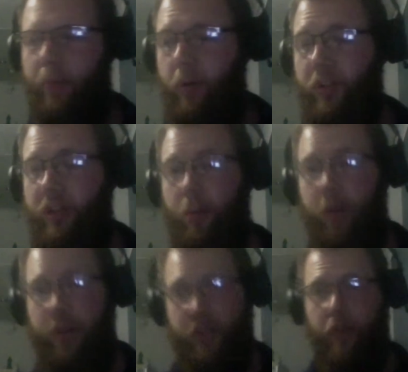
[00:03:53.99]
Because some
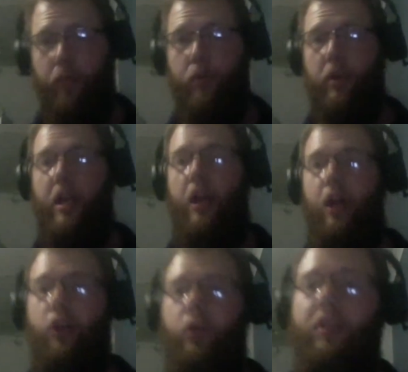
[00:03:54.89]
of the stuff we
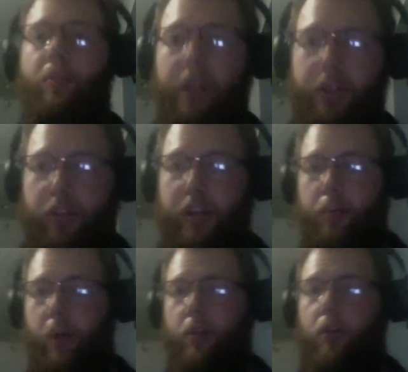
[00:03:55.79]
do as a ministry
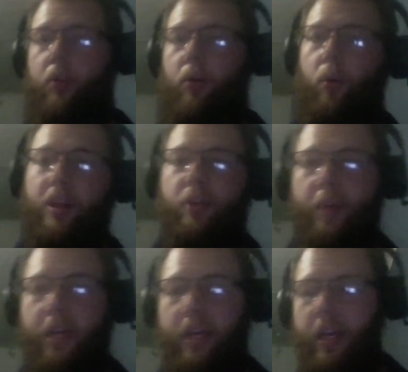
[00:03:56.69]
might not always
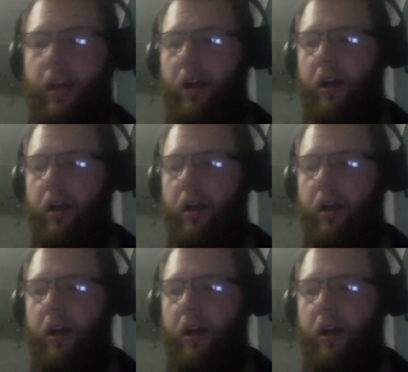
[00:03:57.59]
be